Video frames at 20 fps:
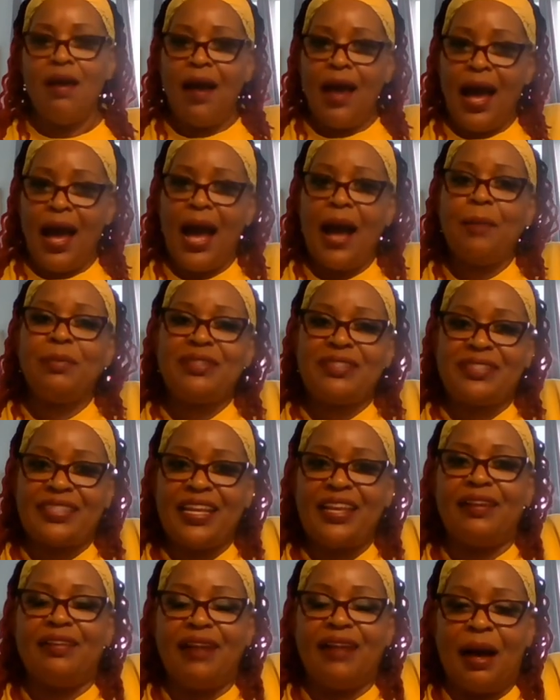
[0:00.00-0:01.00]
I'm going to say
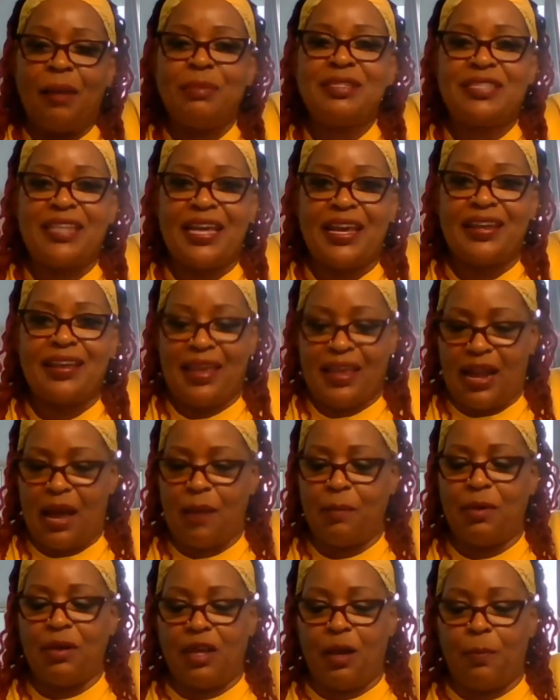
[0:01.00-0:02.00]
it again.
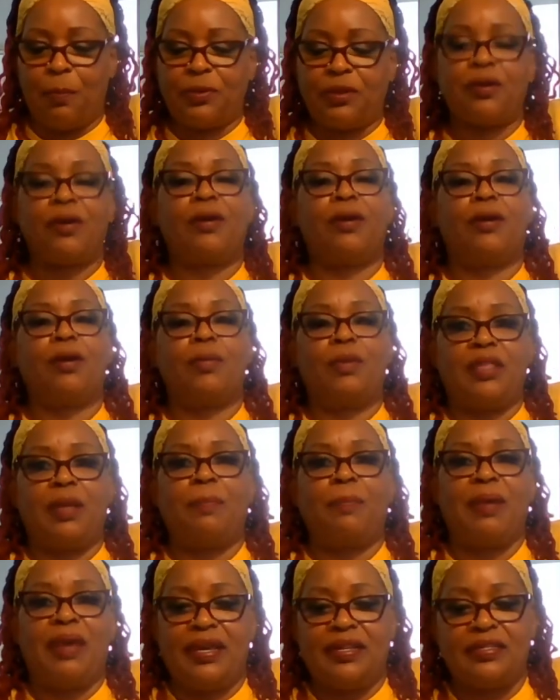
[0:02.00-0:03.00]
I'm a little perturbed with the
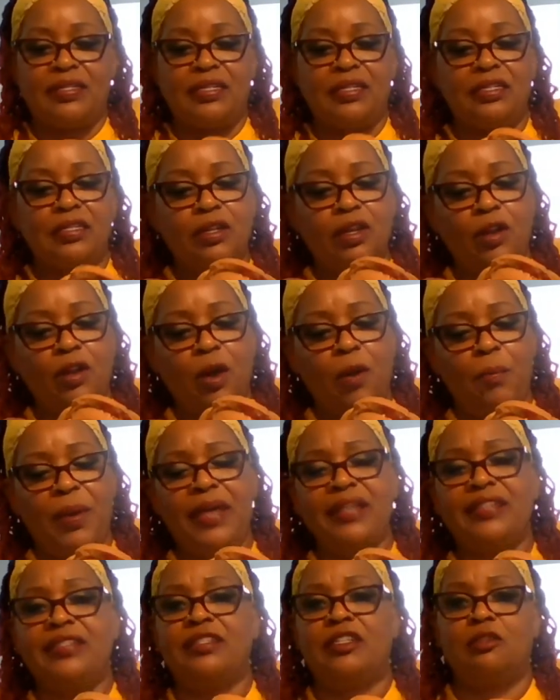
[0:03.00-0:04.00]
business. You know,
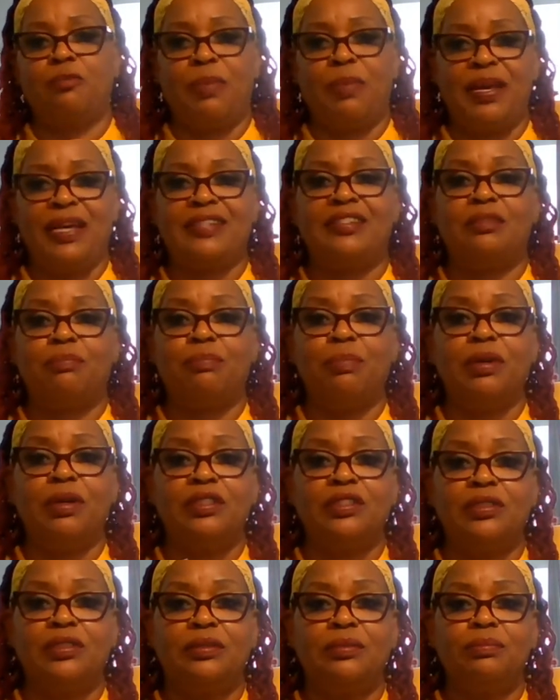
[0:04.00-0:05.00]
business is business. Bull
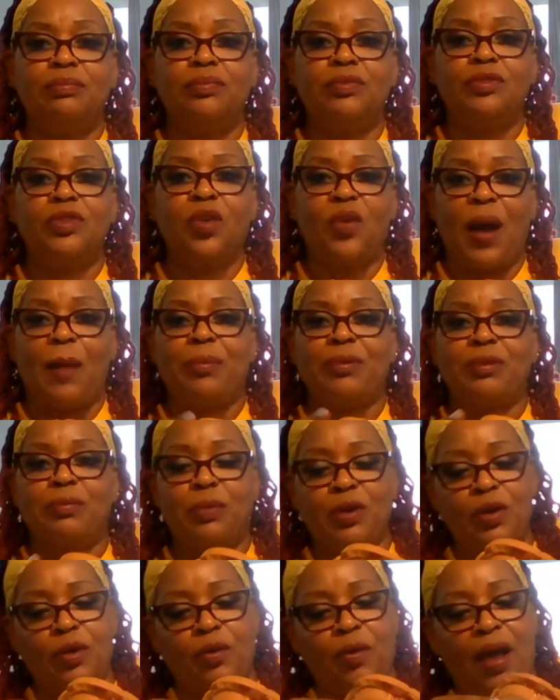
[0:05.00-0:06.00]
crap is
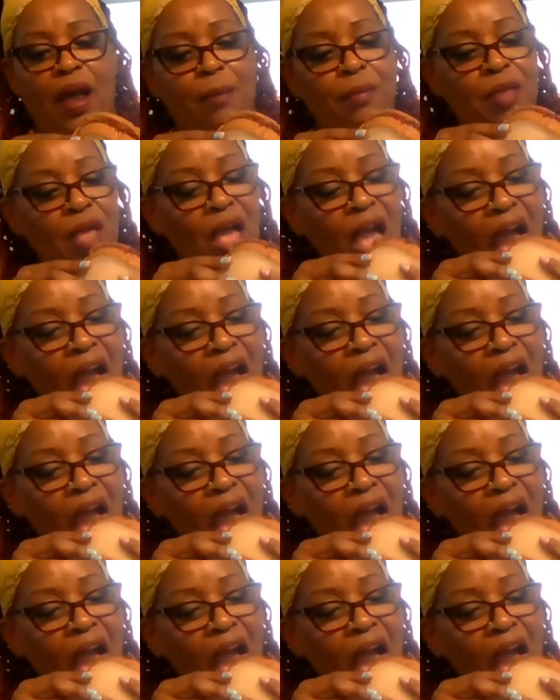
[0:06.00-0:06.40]
bull crap.